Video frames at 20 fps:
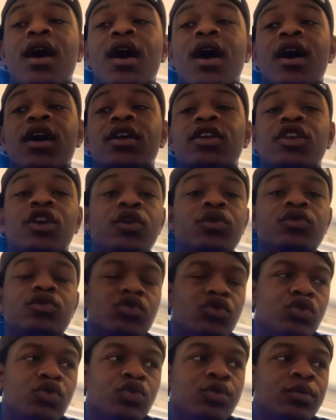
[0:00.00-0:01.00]
I
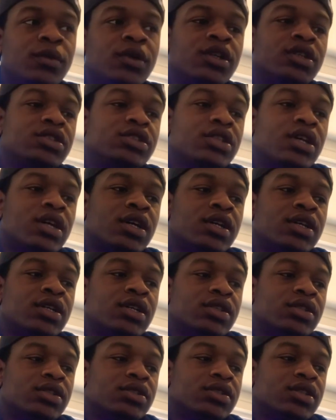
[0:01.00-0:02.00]
don't do much.
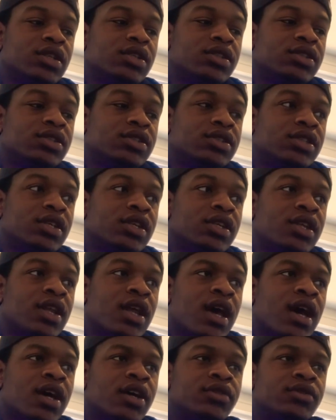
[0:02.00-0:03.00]
I tend to sit in
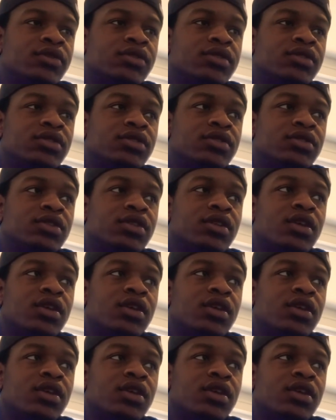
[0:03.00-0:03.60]
the house.